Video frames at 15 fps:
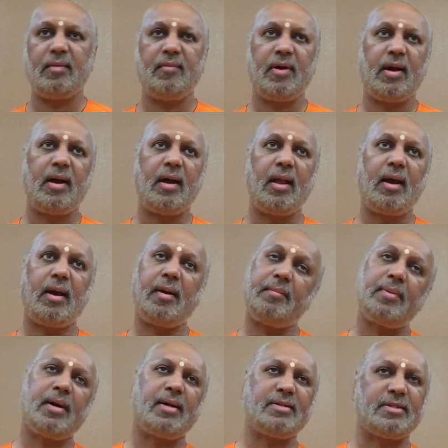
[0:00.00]
Vihayam
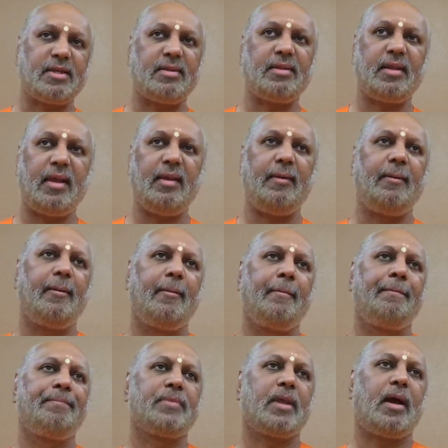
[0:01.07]
gachanti.
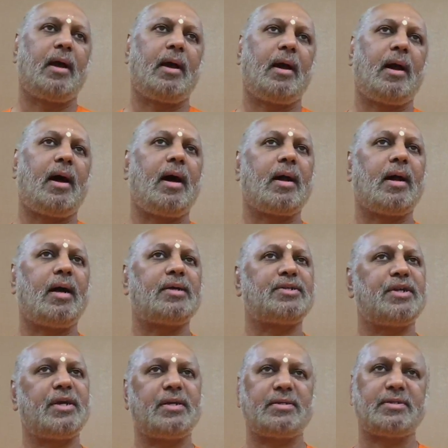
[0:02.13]

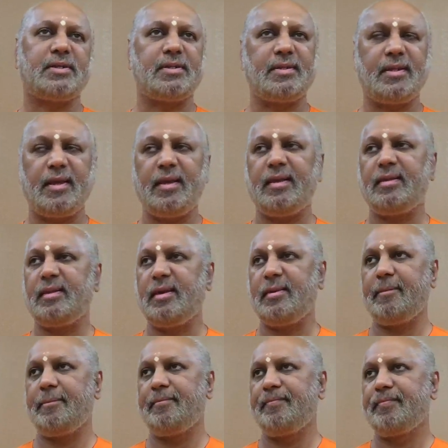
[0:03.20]
Akashe gachanti.
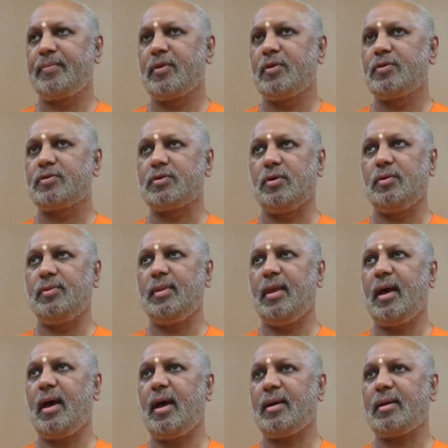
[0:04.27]
So
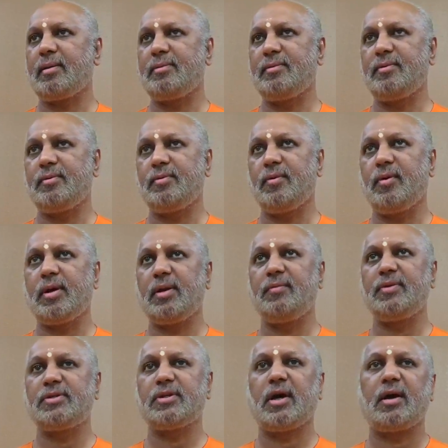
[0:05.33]
they are the one
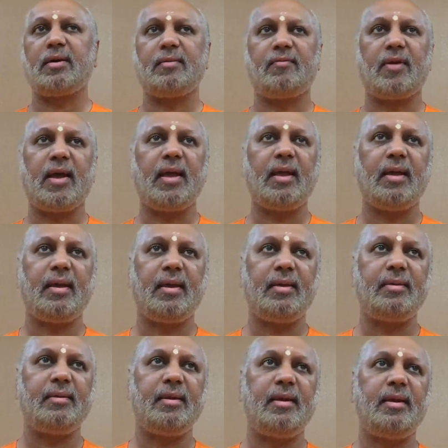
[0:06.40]
which are flying
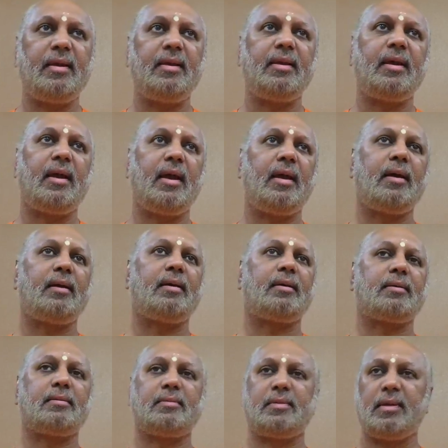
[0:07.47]
in the
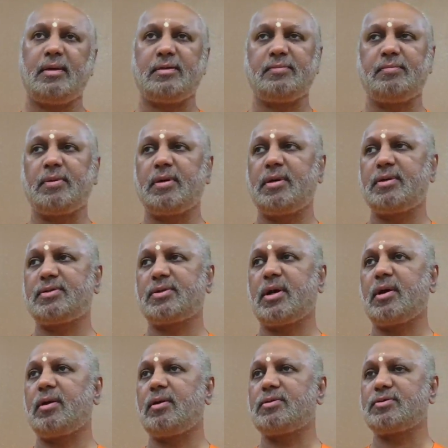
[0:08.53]
air. That is, birds
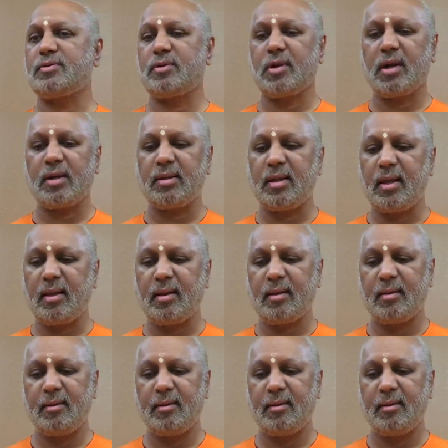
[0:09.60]
are also not there.